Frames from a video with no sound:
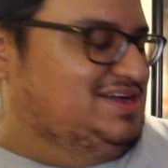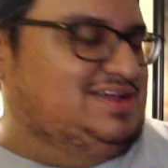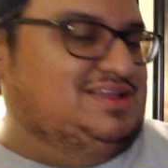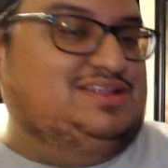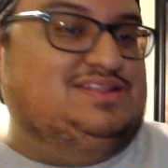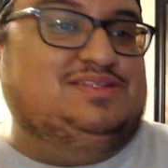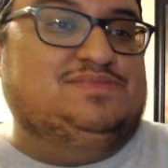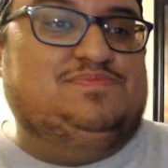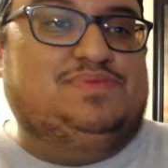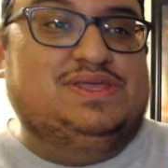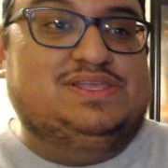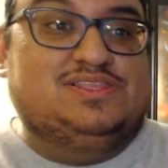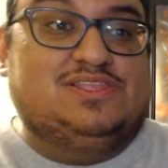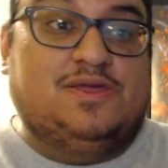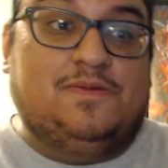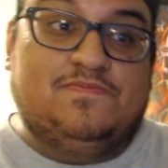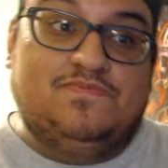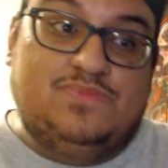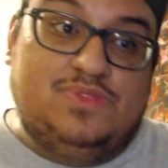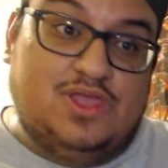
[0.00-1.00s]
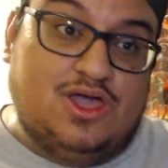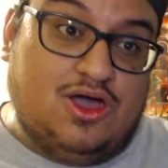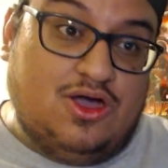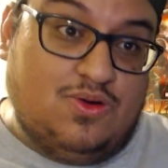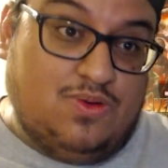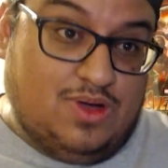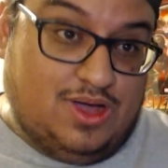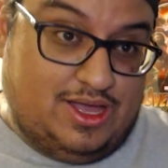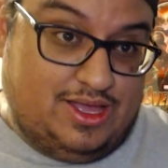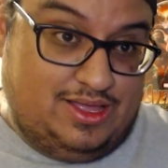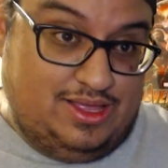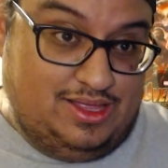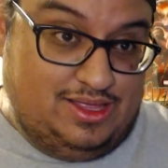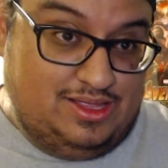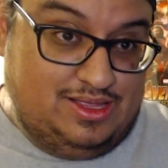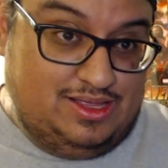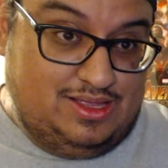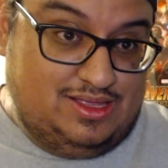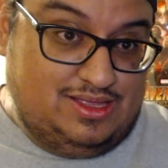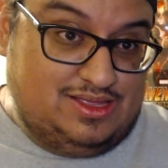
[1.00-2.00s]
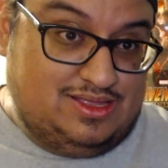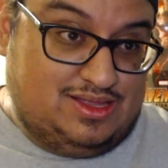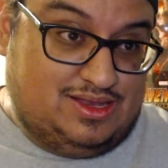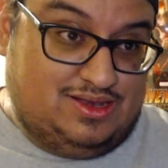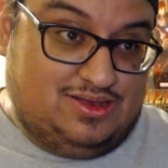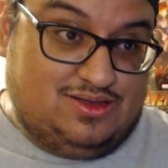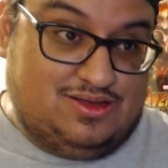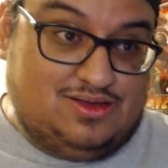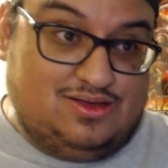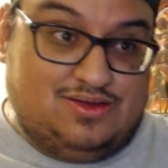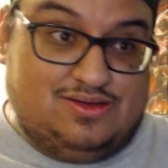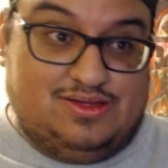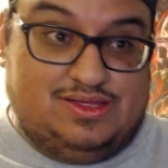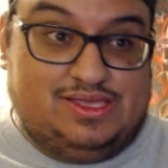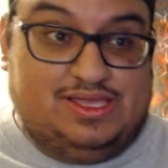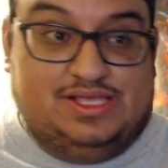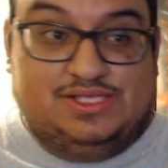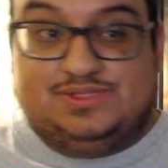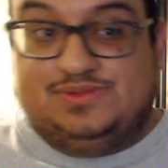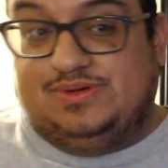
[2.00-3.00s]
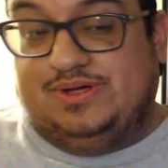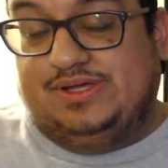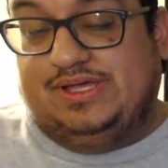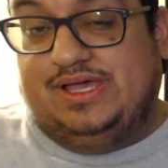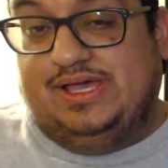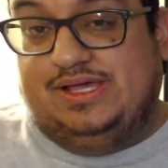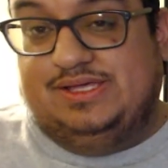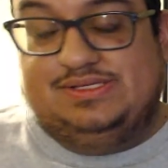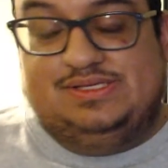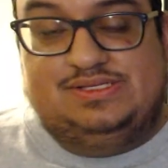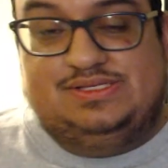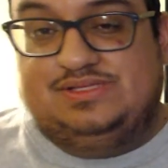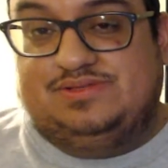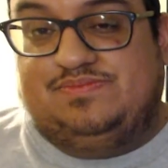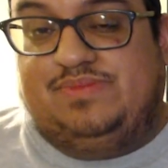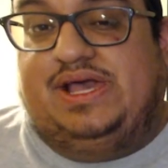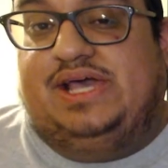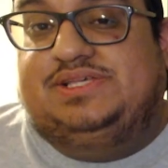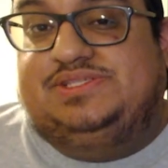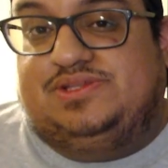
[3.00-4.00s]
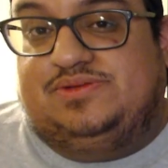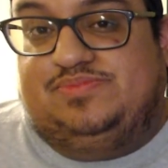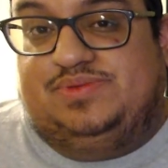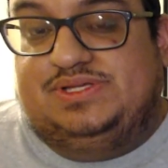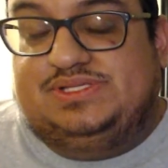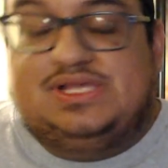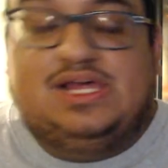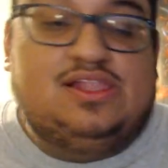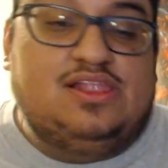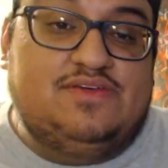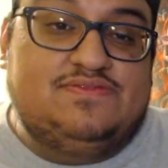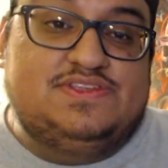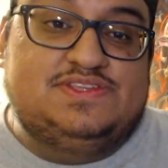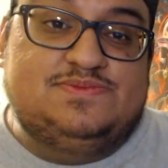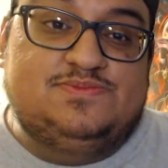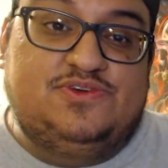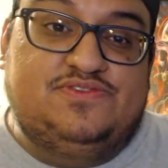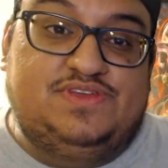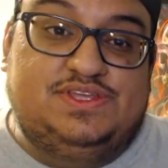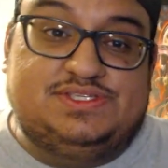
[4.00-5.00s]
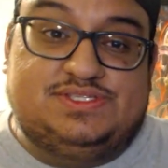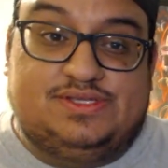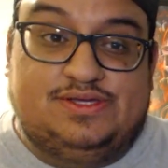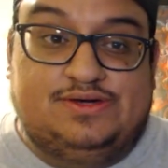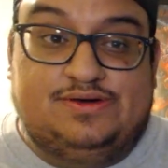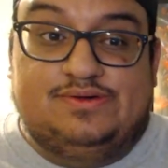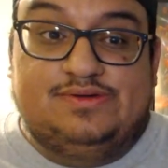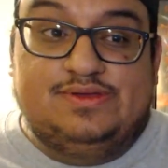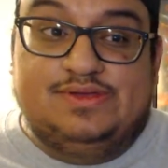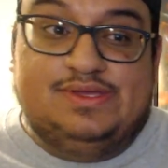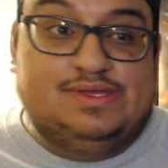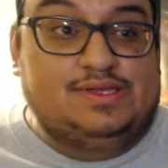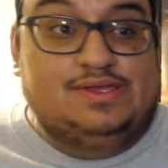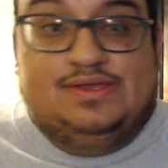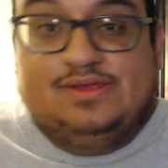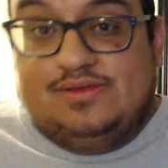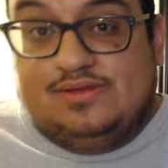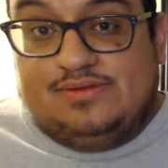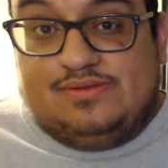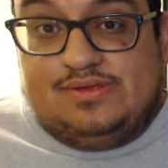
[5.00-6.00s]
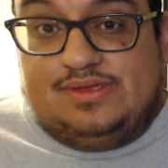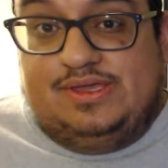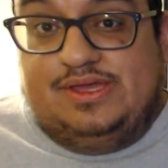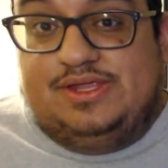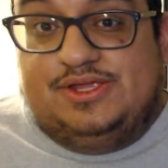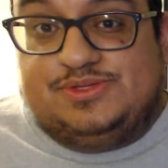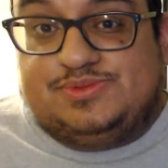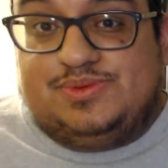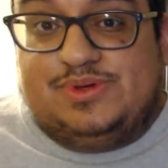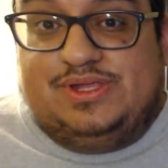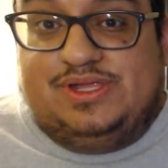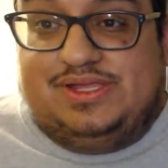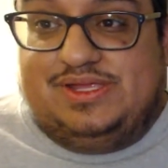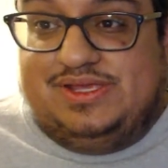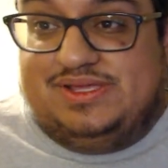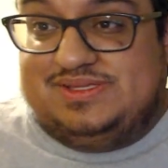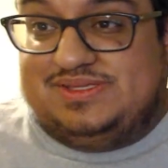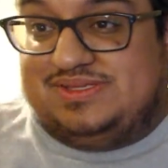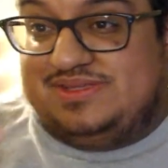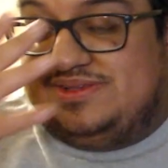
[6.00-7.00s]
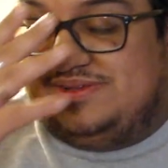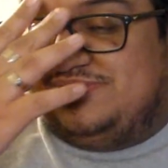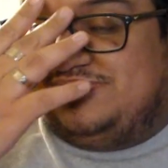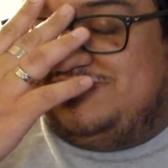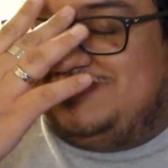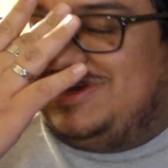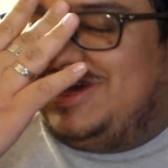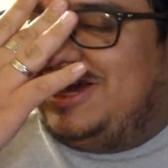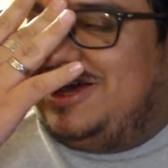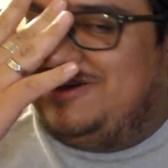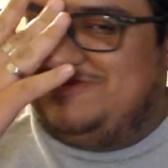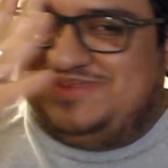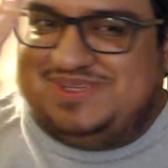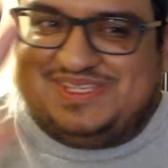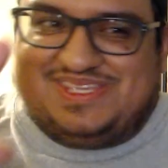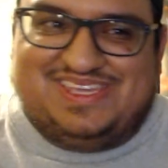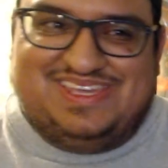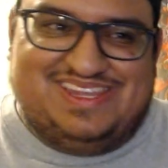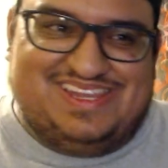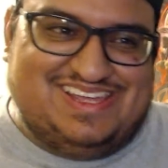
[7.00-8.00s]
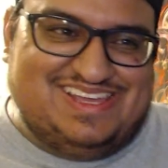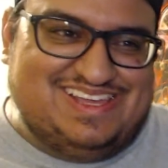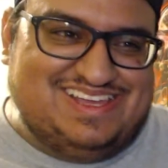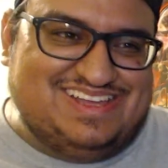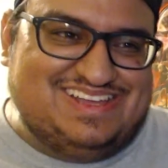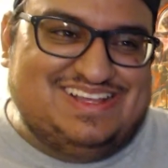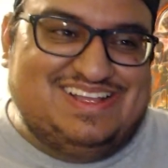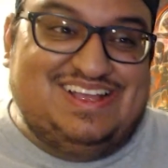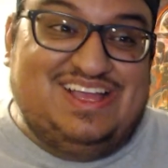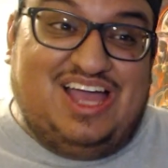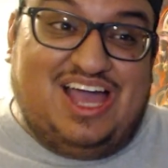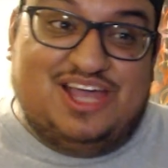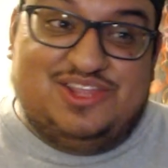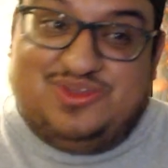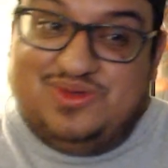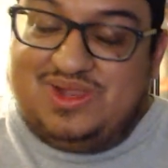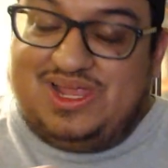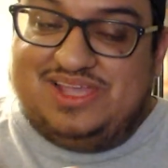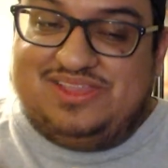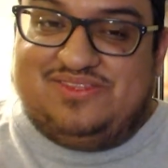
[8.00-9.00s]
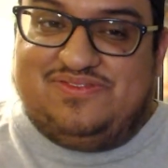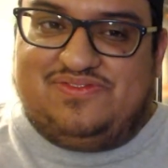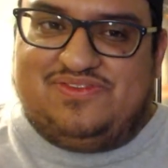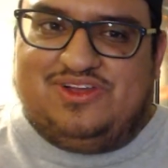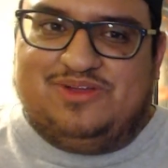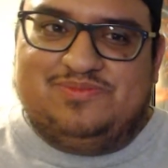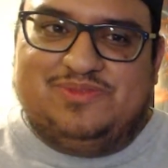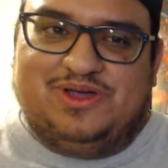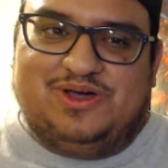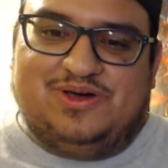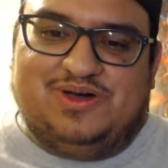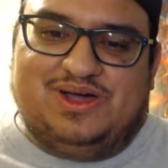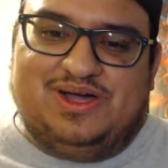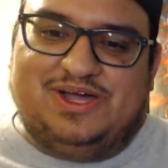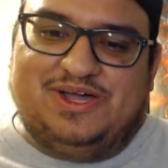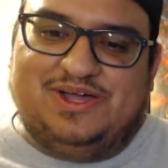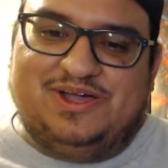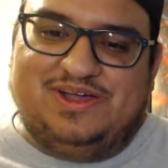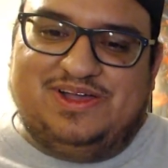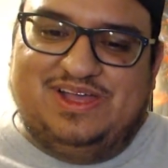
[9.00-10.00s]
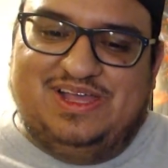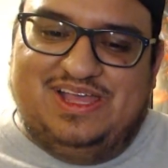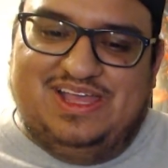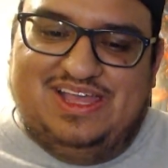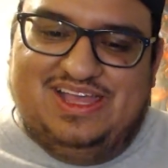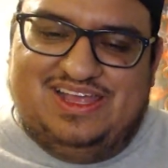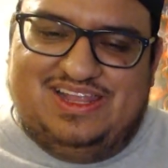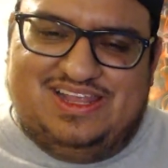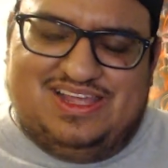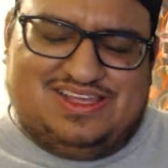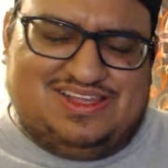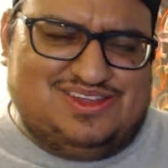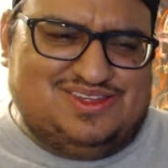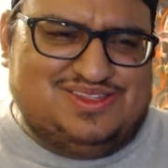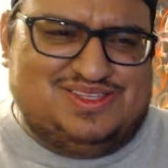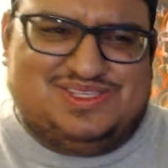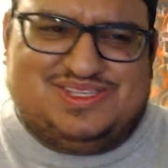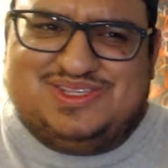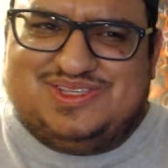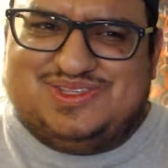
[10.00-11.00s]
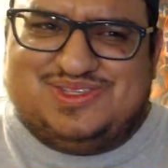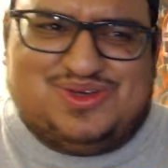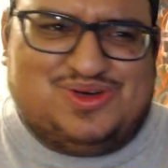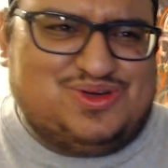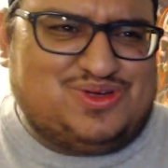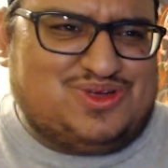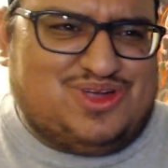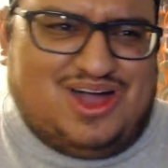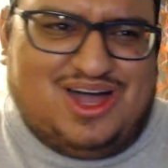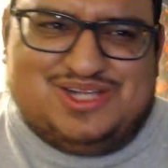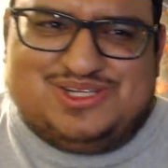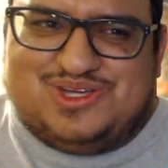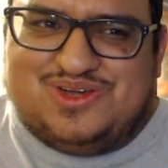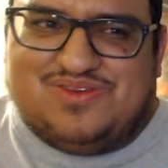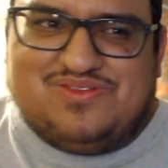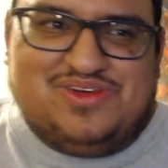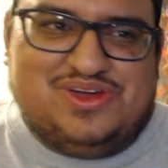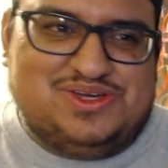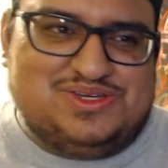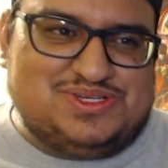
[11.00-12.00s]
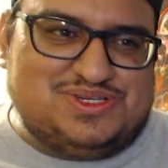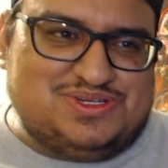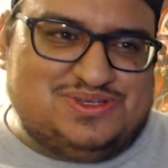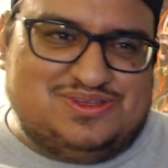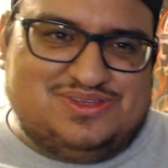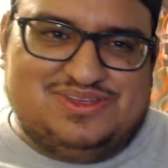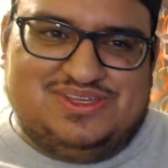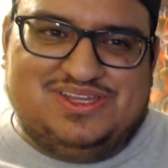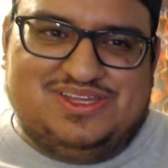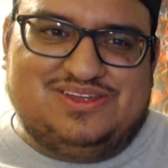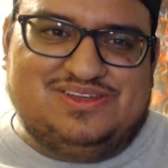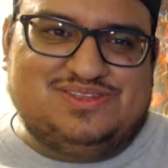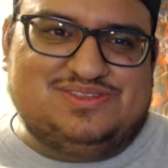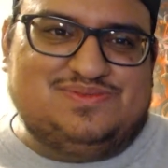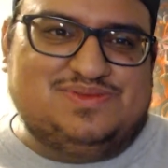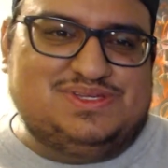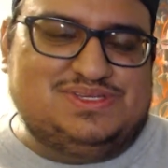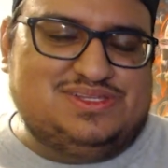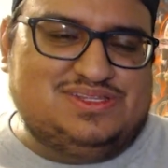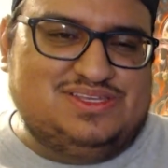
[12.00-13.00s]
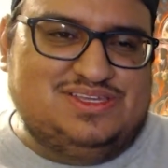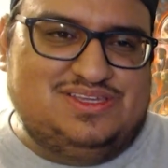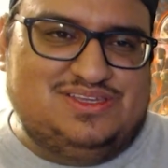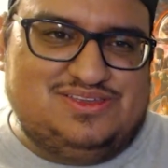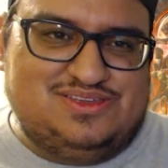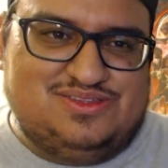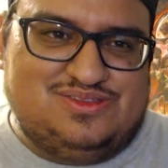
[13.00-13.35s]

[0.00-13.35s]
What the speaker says: Picked up Noah. No, guess what, guys? This is a masterpiece. I love this movie, so it is what it is. I'm just kidding. I do like the film, though. I know this is so controversial, especially